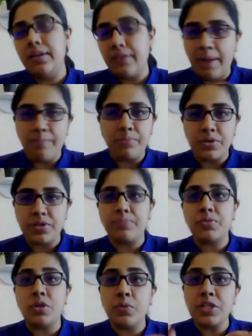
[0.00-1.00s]
RAMP
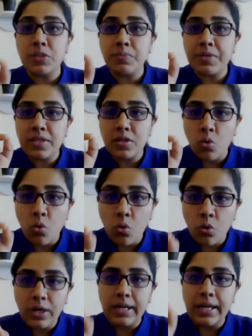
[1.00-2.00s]
receptor, which is present
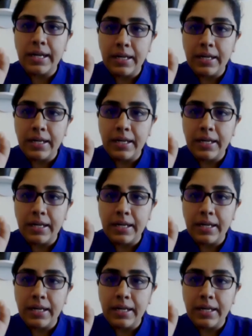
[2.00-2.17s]
only